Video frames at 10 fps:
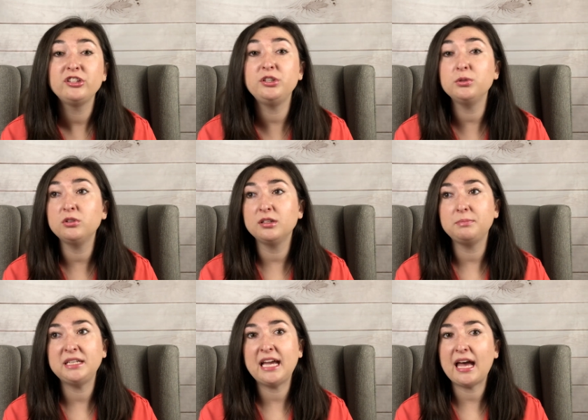you
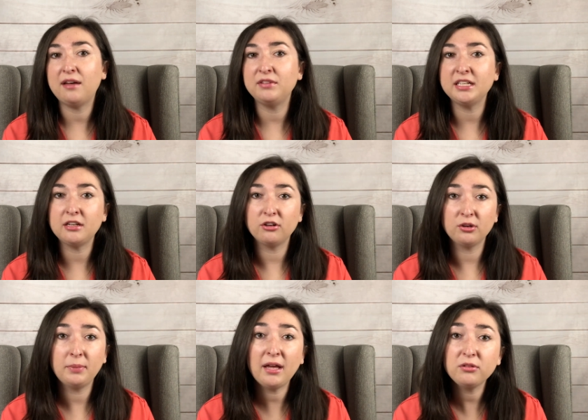could be having
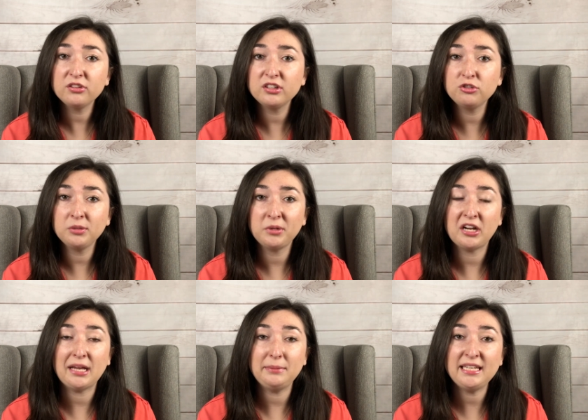irritable bowel syndrome
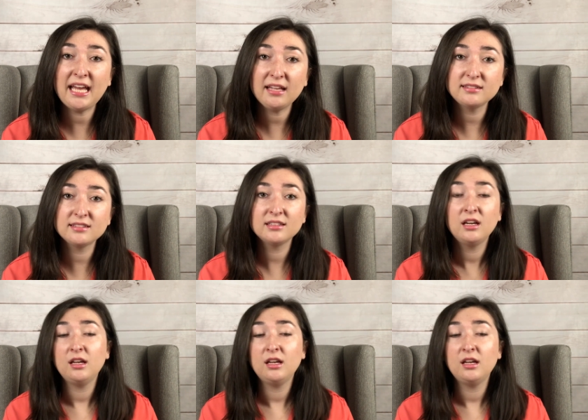or IBS.